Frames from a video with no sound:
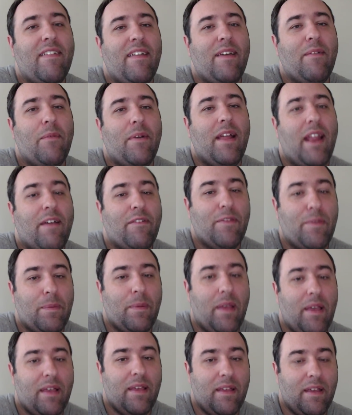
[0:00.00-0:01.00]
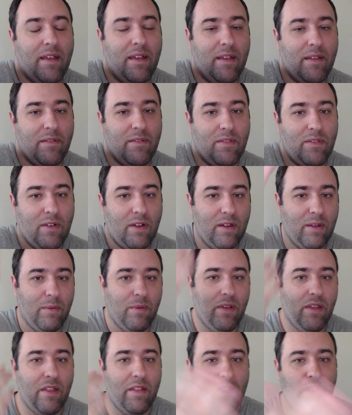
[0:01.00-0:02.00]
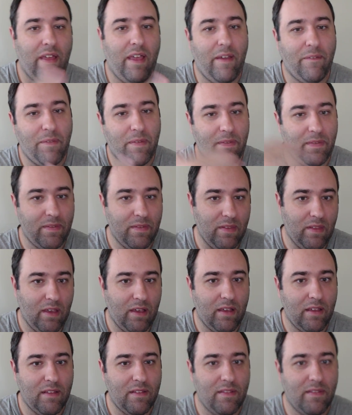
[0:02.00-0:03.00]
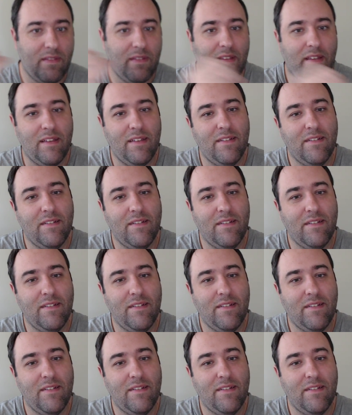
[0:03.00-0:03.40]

It's not like one half is not um, dark and one other half is not.